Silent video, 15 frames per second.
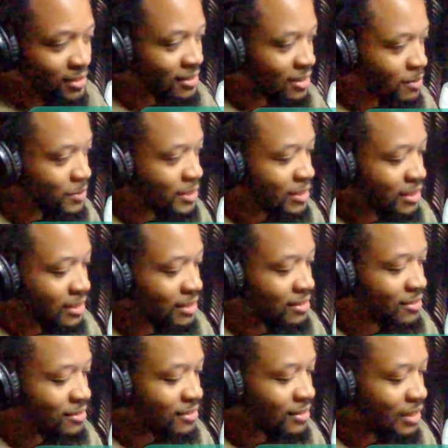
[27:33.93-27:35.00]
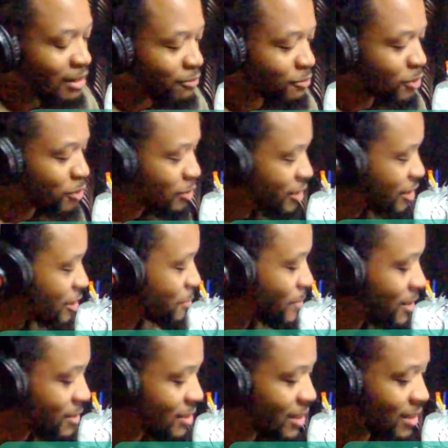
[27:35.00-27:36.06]
That was a good. I feel good
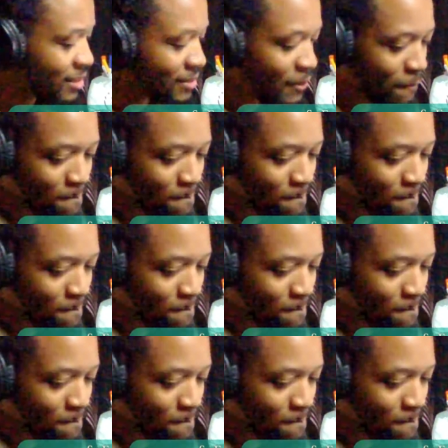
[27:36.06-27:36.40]
about that.